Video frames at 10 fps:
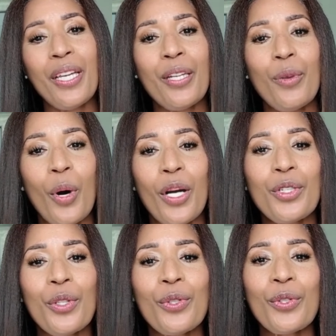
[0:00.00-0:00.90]
in the work
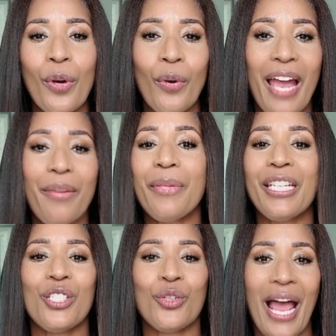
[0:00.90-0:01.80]
so you don't have to be
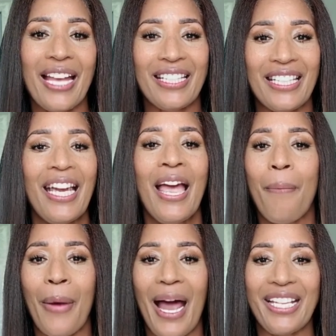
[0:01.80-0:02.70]
distracted
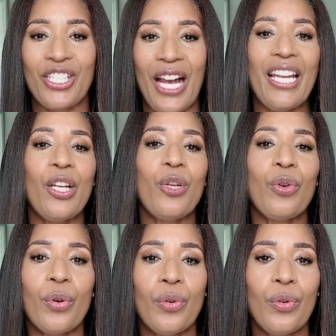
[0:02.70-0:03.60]
by shiny new
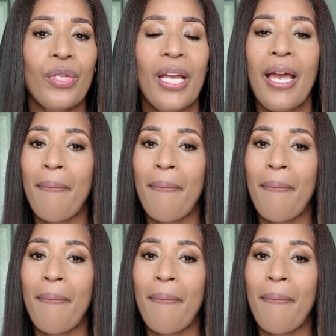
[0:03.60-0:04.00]
tools,